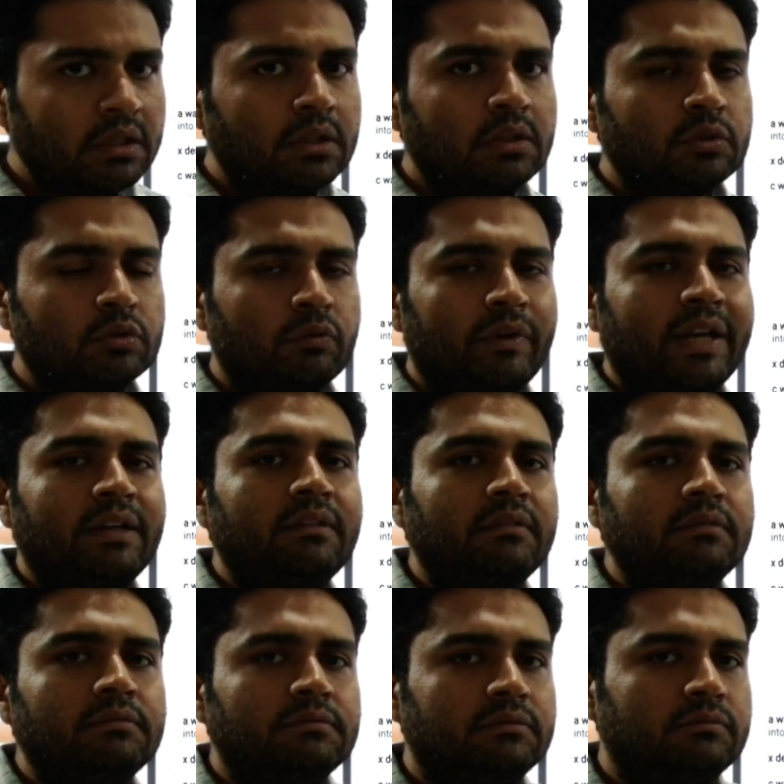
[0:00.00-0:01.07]
So
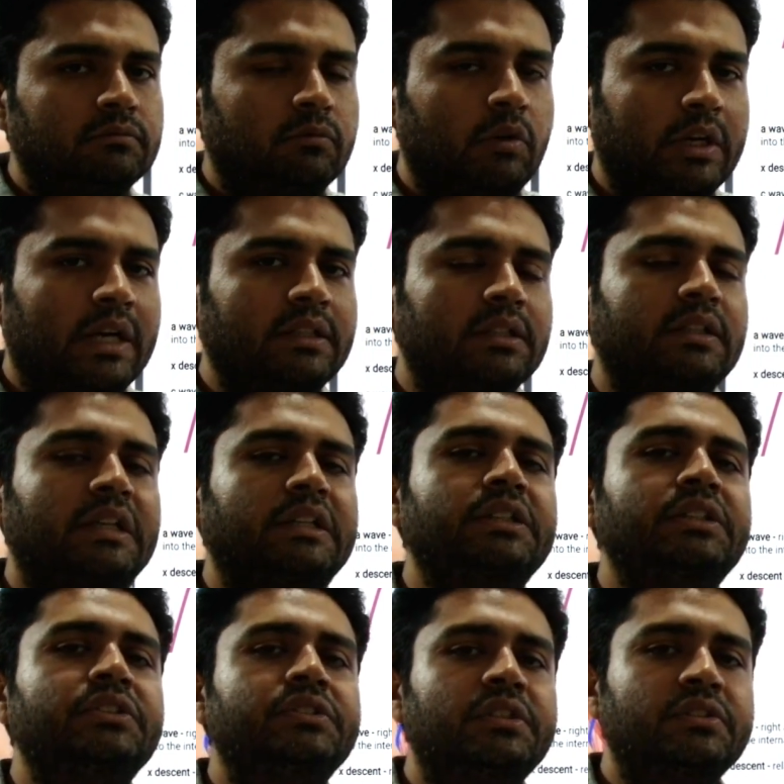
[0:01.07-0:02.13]
what are the
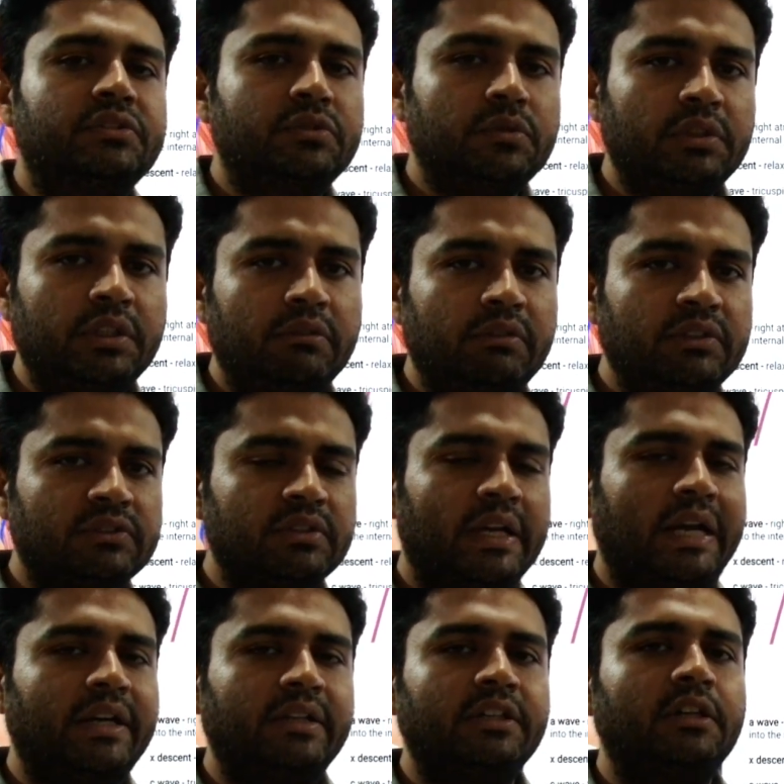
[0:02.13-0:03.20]
conditions during which the
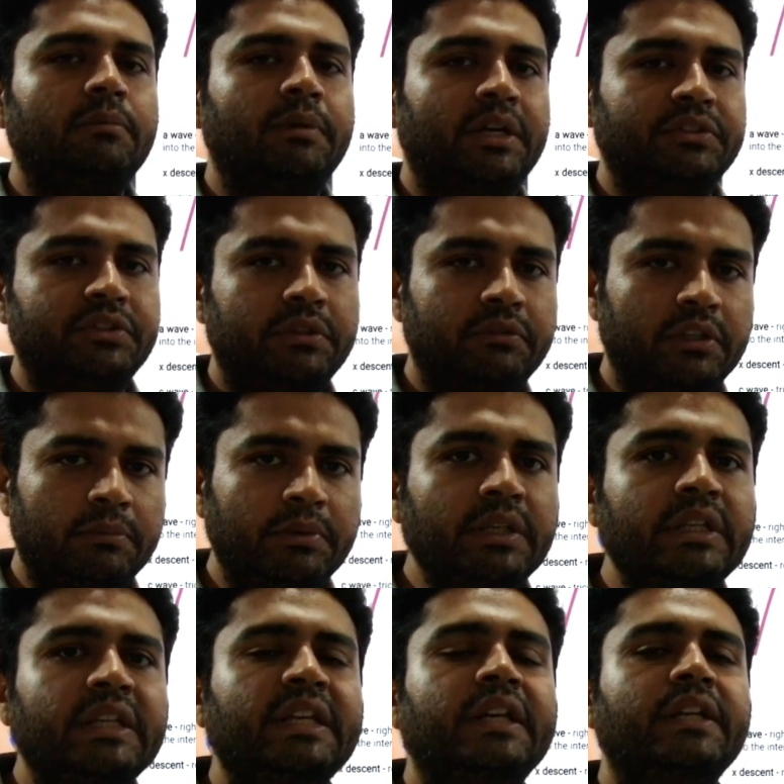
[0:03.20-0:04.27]
atrial pressure will
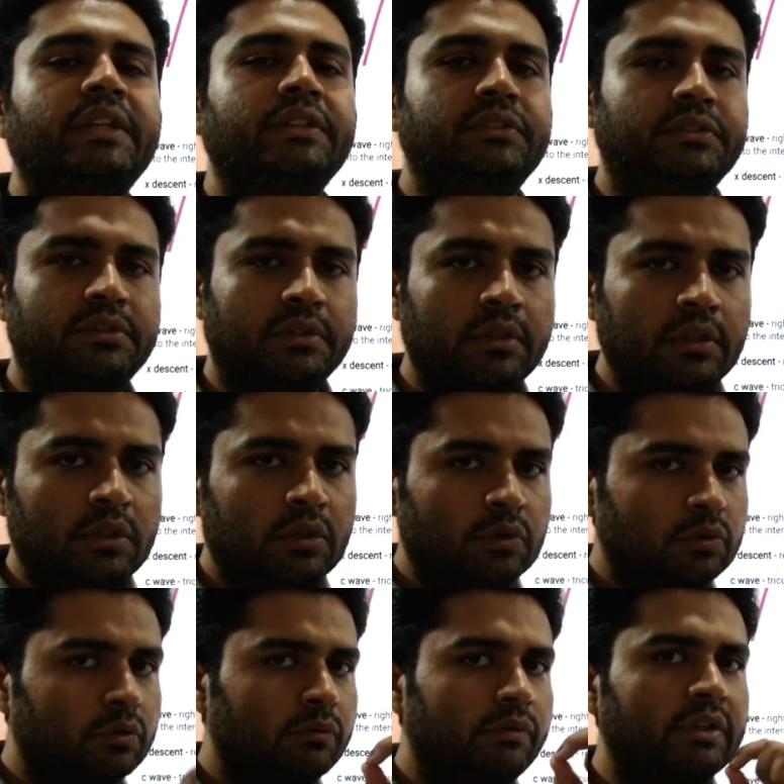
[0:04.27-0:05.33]
be increased?
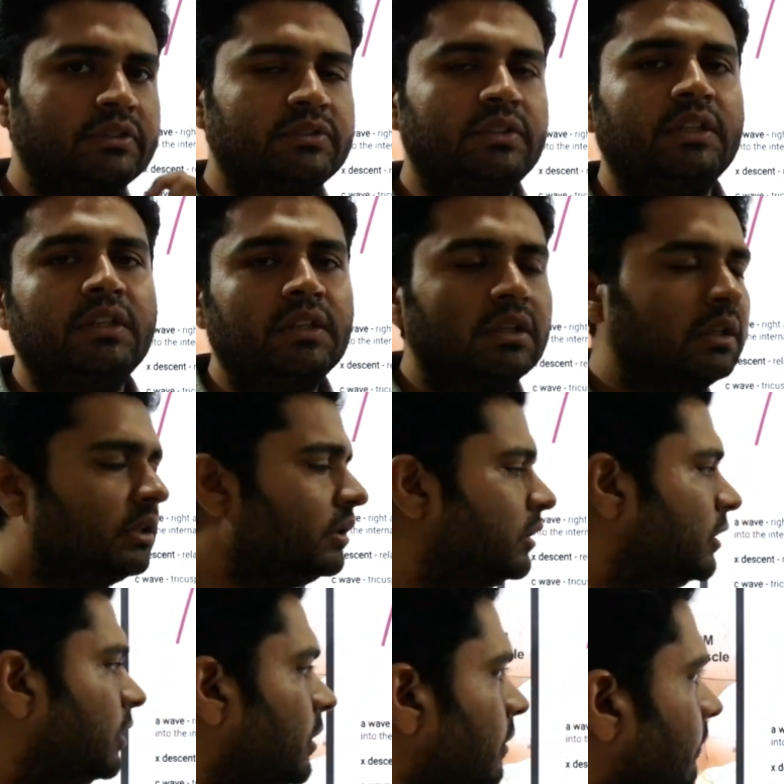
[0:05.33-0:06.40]
So first thing,
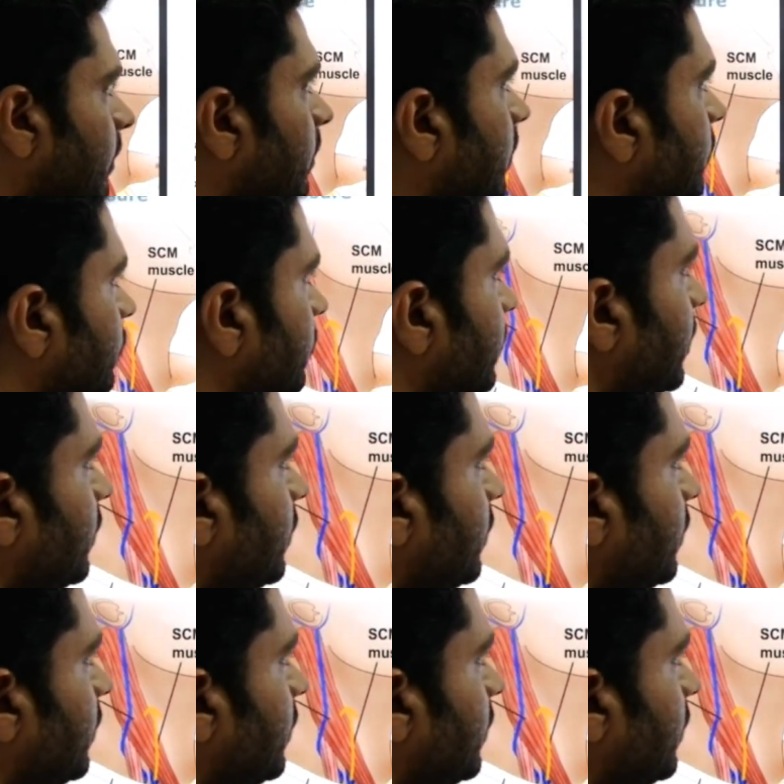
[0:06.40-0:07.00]
we also need